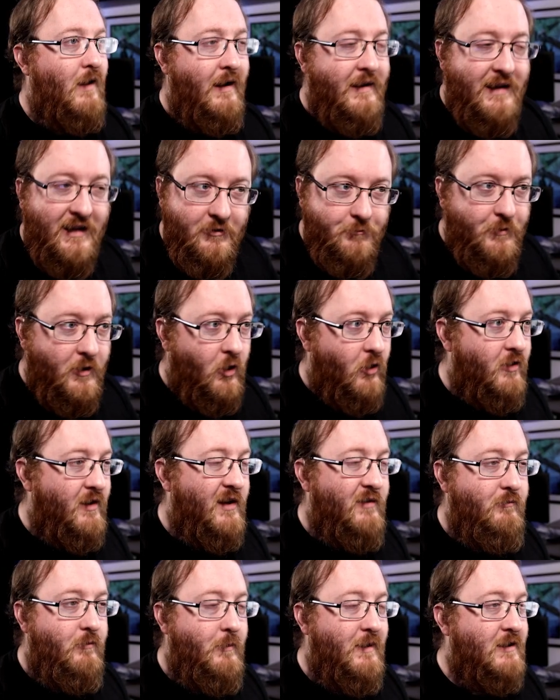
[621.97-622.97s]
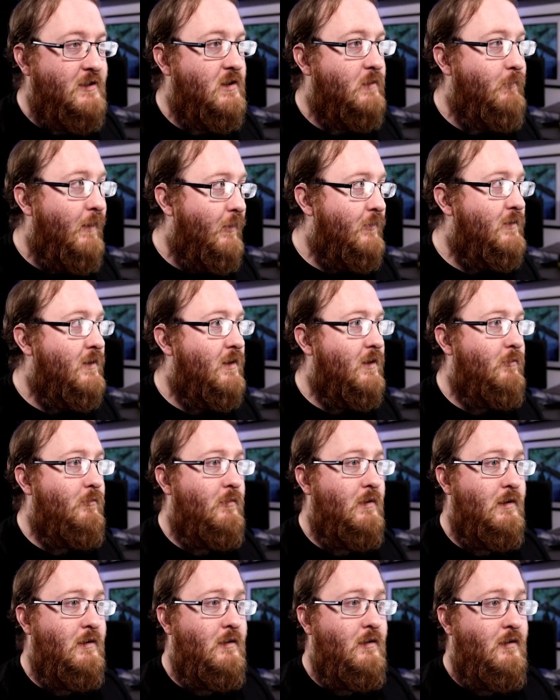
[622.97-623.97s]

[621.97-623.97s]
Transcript: And it gives me all the information about him,